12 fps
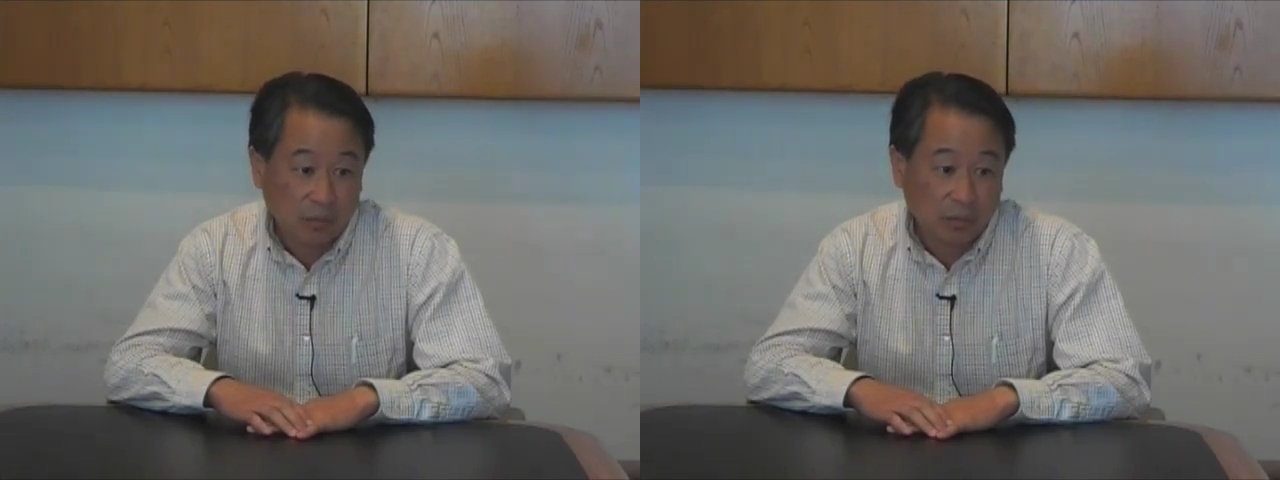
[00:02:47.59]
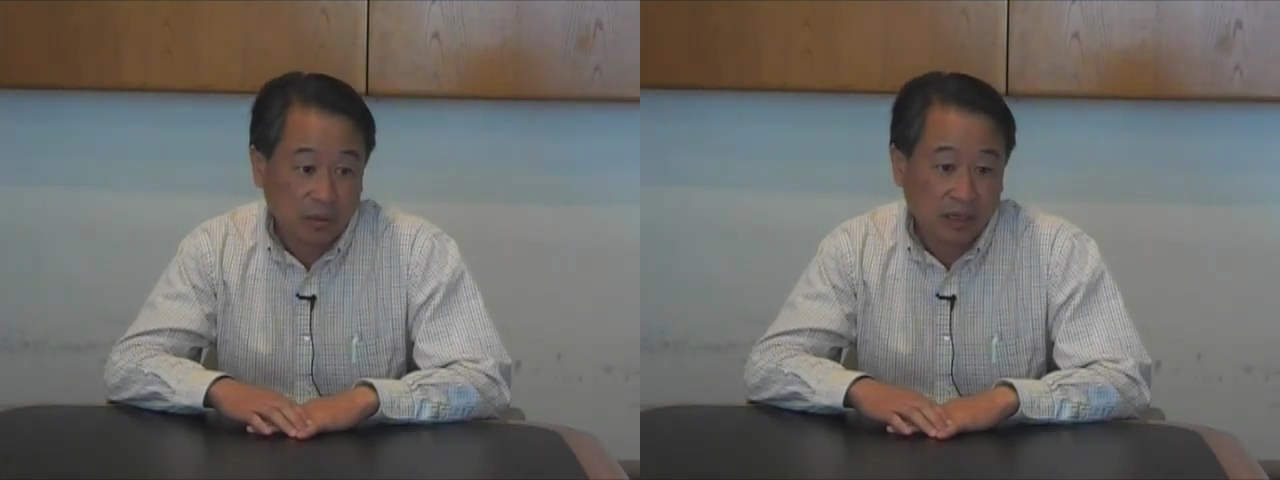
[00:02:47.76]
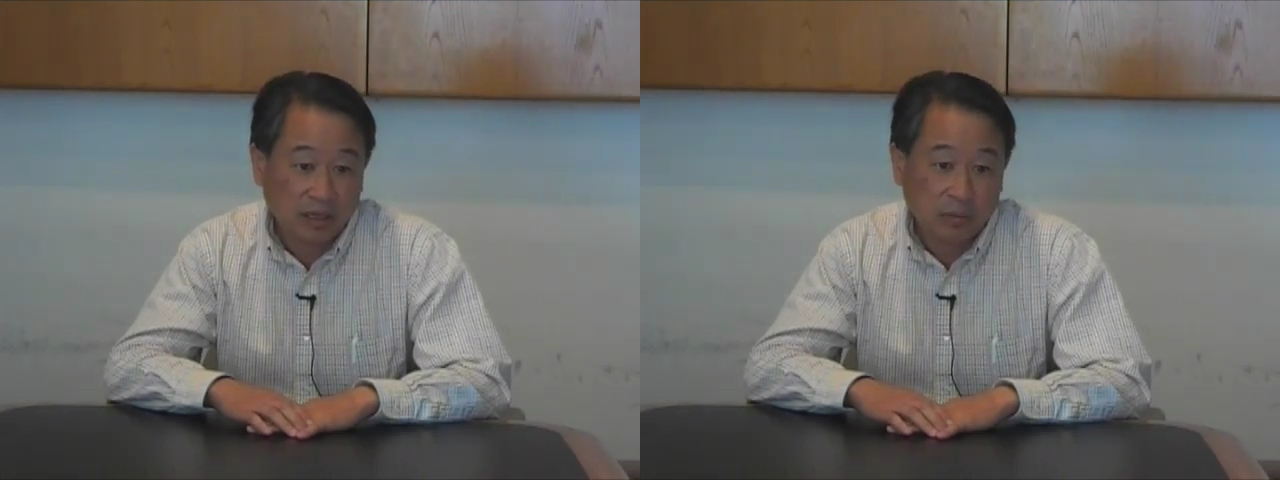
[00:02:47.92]

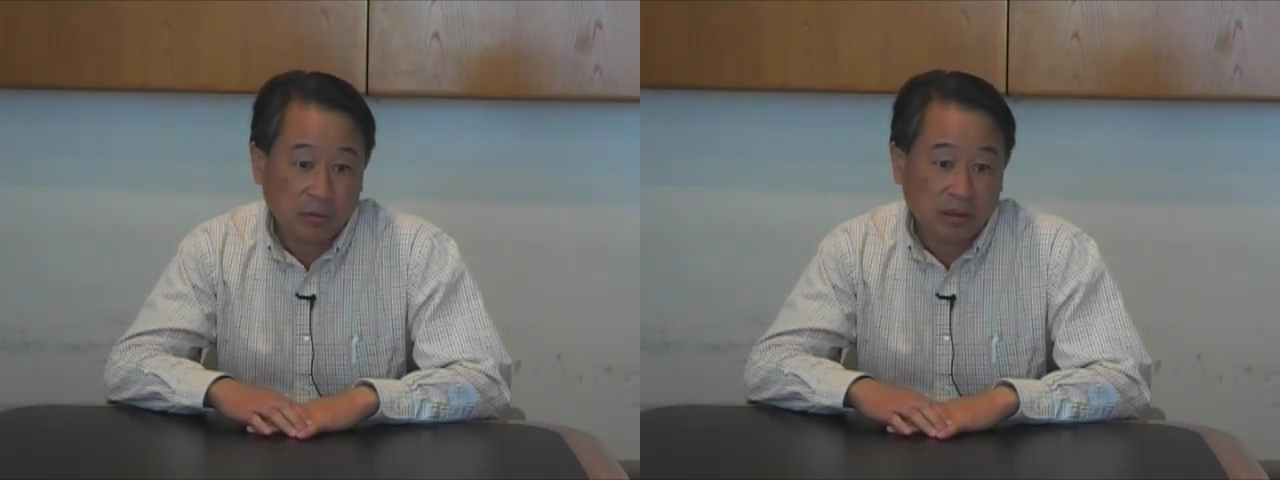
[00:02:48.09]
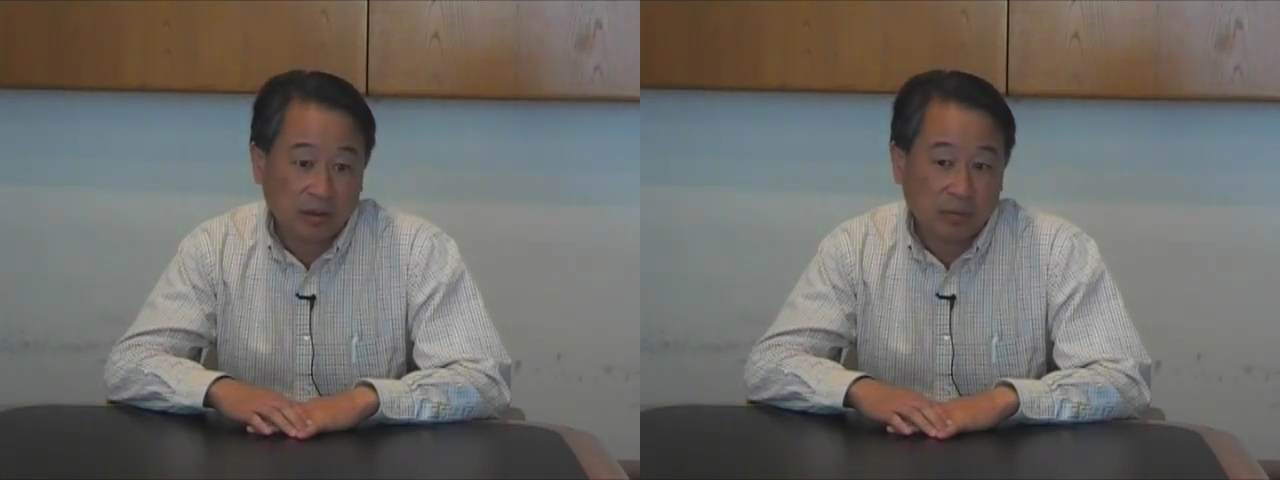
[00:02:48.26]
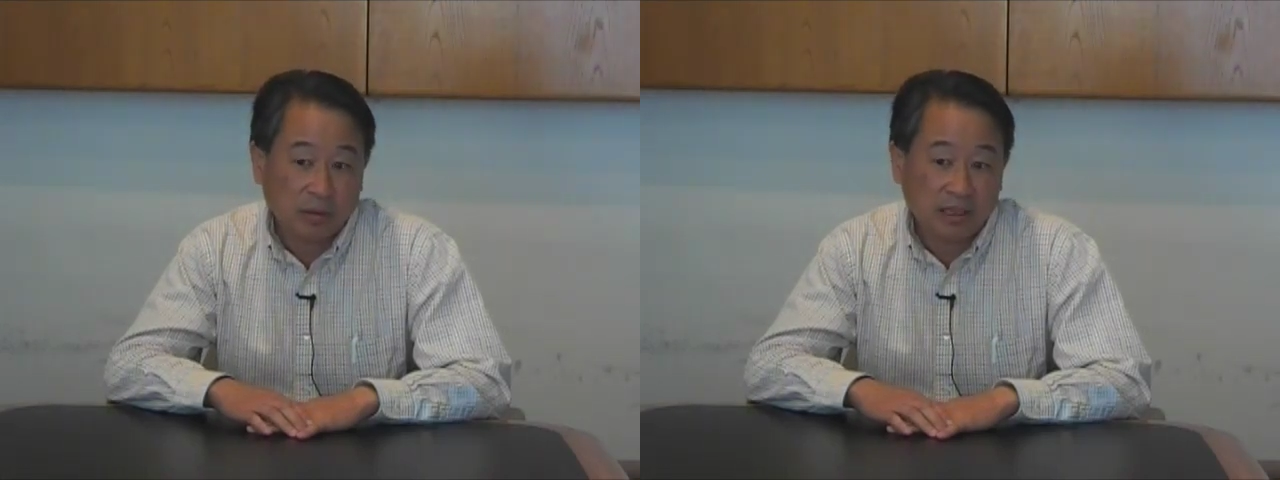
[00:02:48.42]
We,
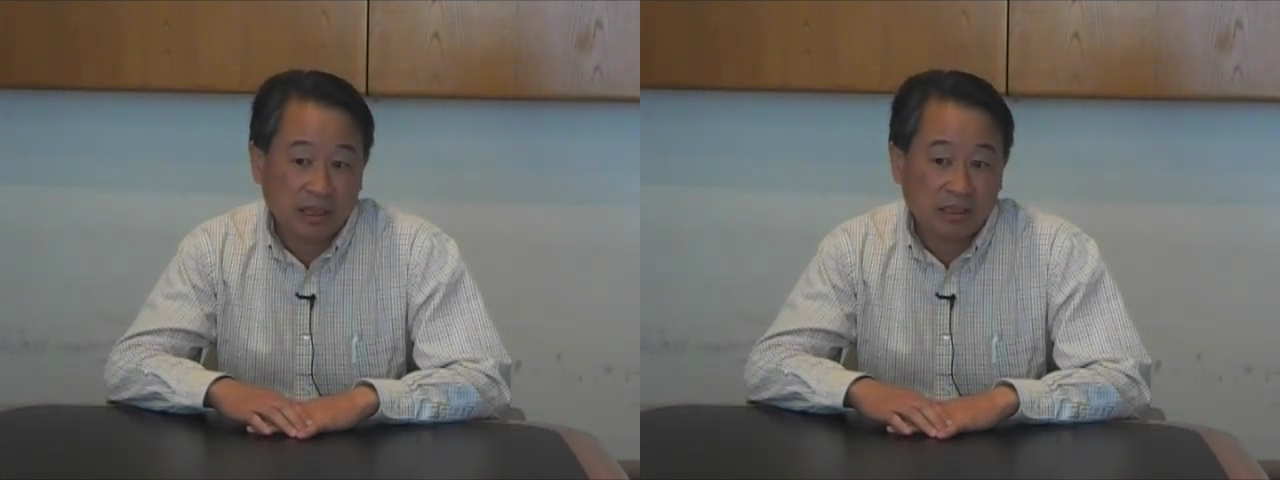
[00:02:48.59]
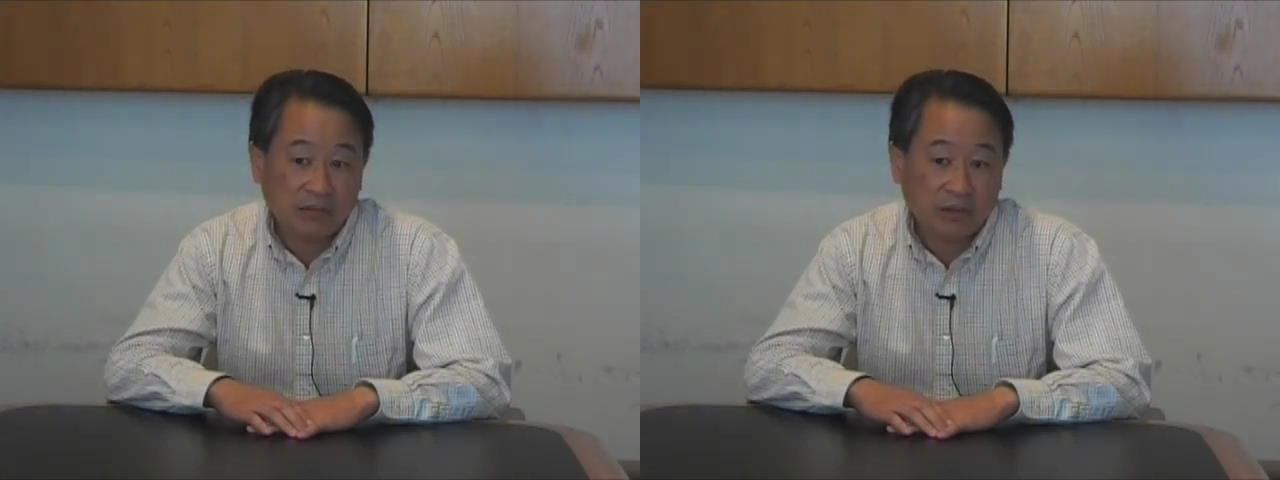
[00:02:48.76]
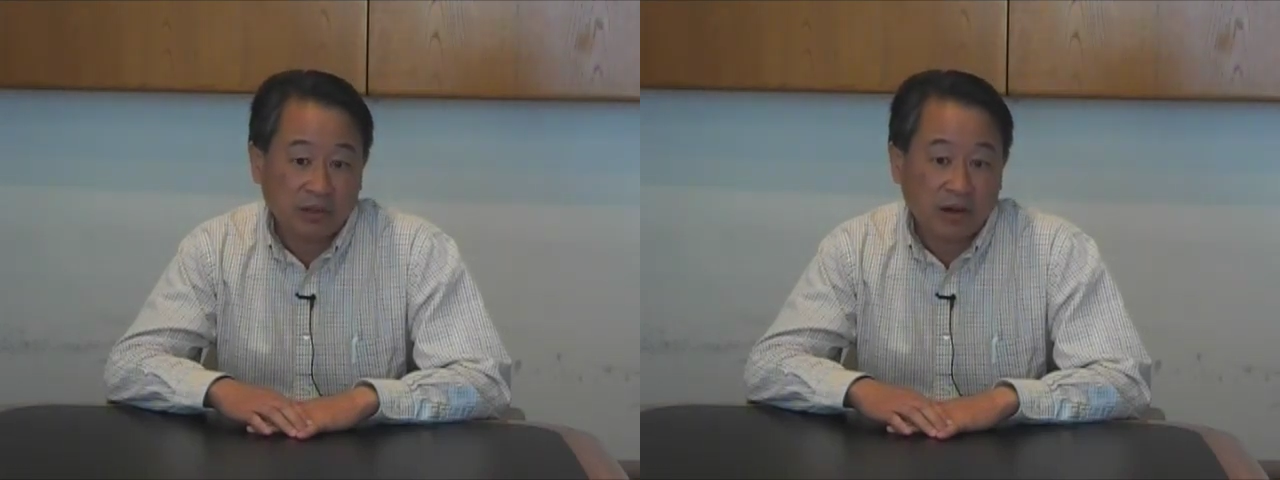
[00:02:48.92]
we, we
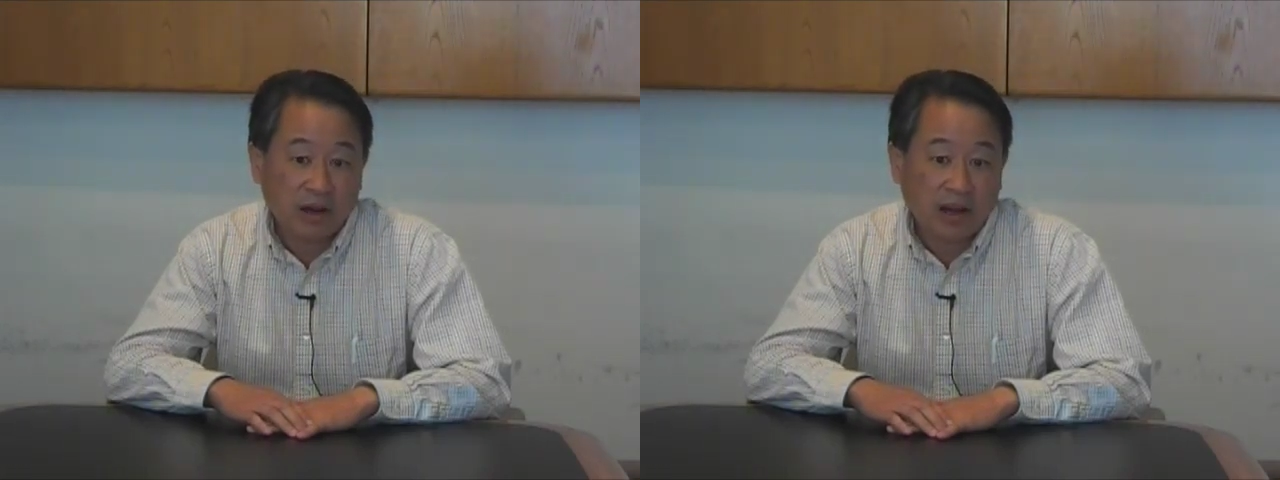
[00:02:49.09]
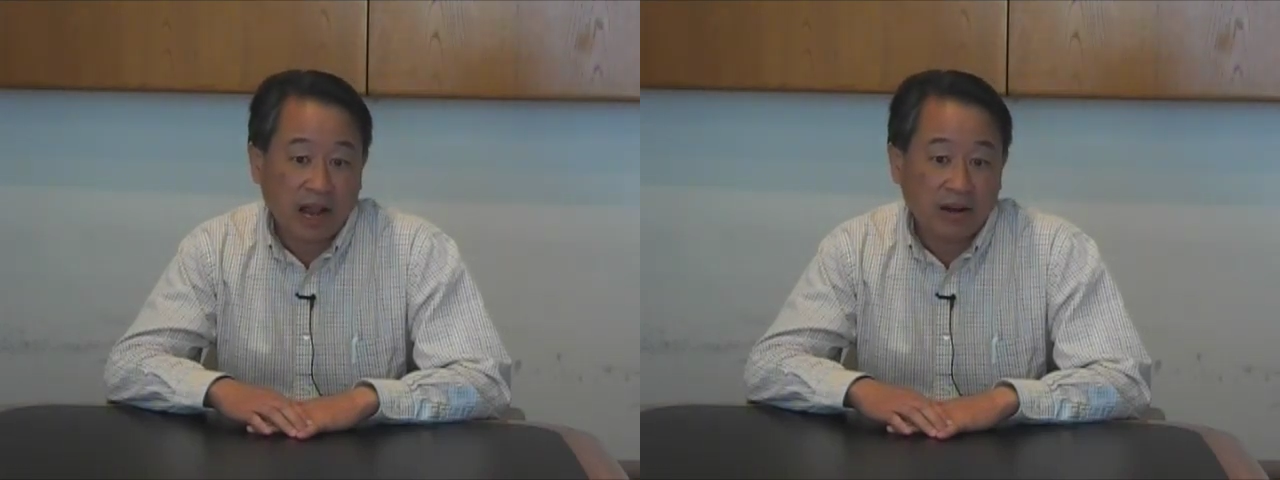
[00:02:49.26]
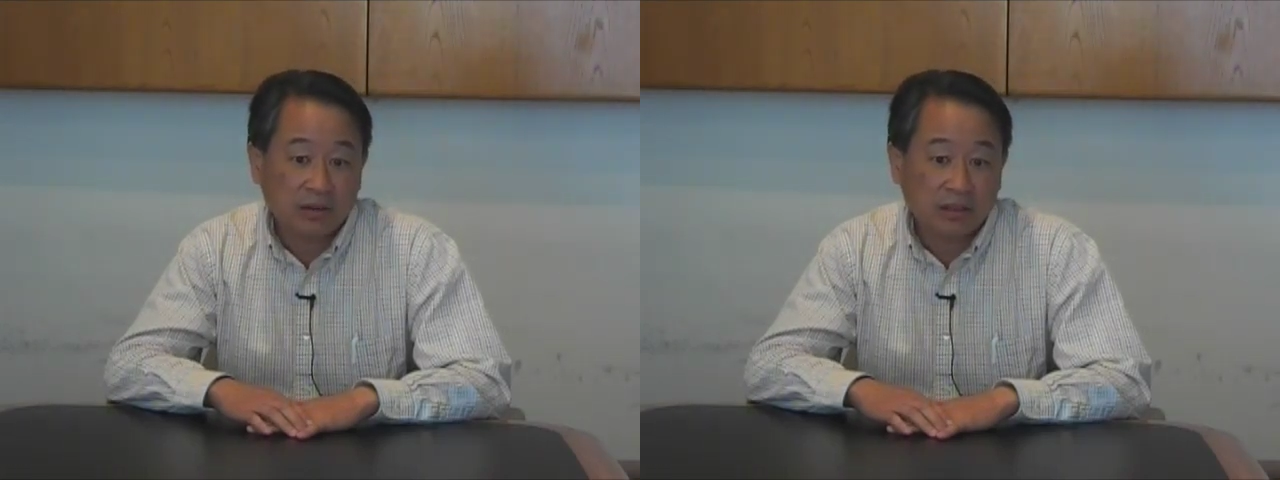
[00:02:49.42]
need to figure
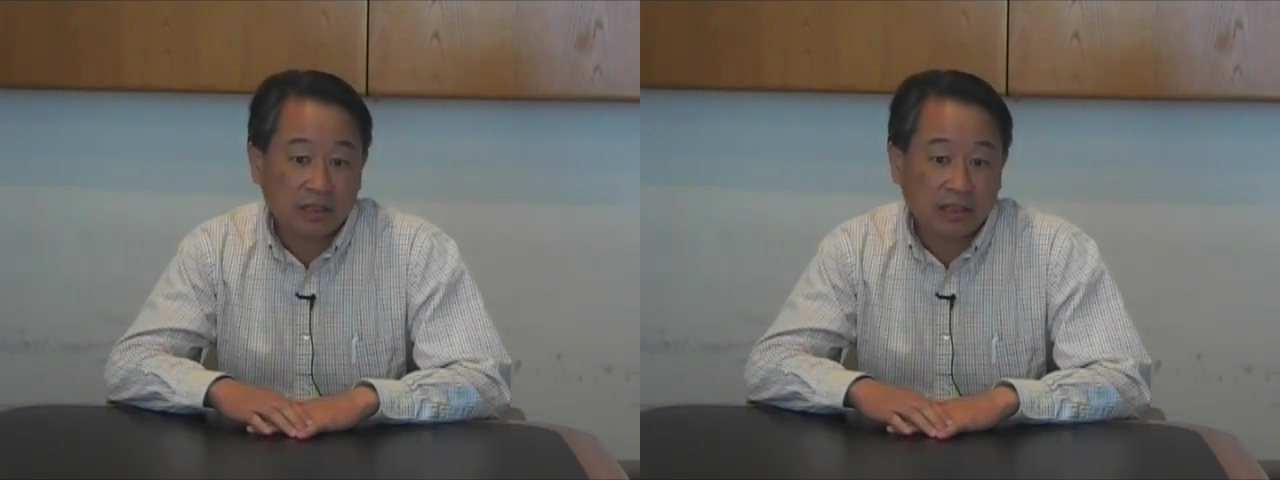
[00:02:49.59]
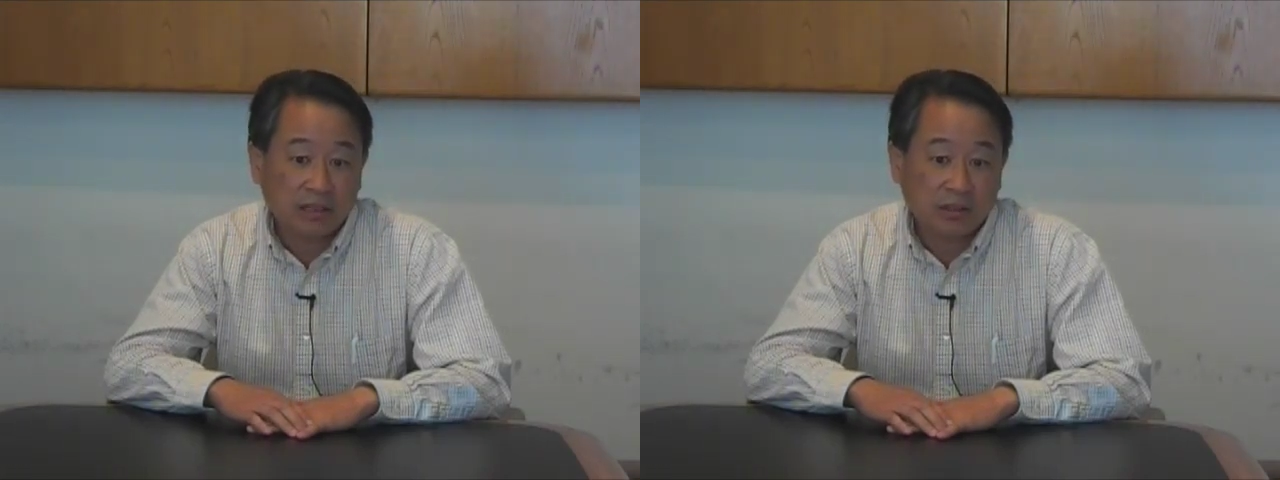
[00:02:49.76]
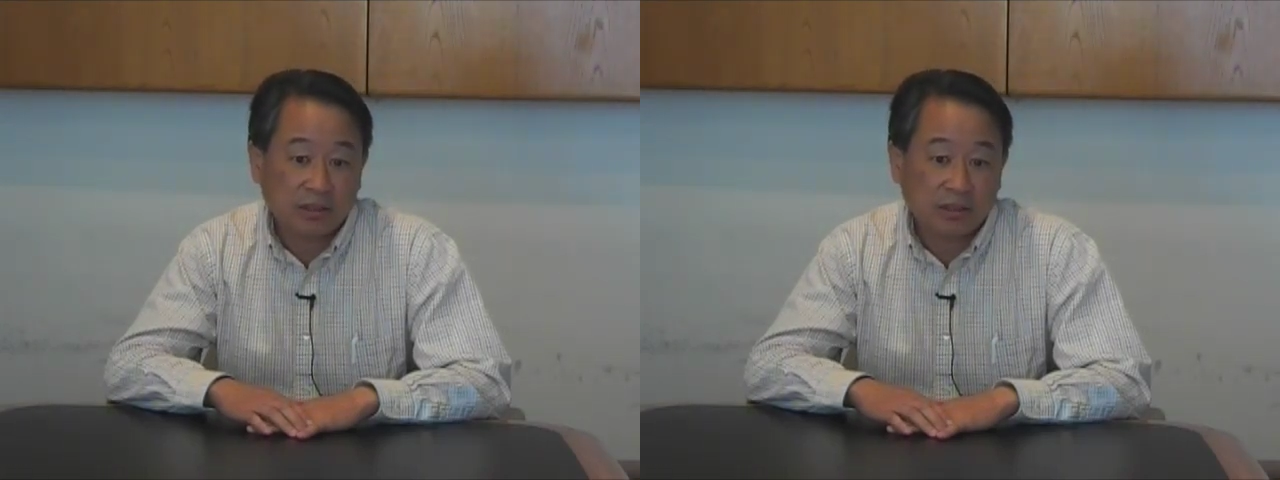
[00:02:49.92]
out how to get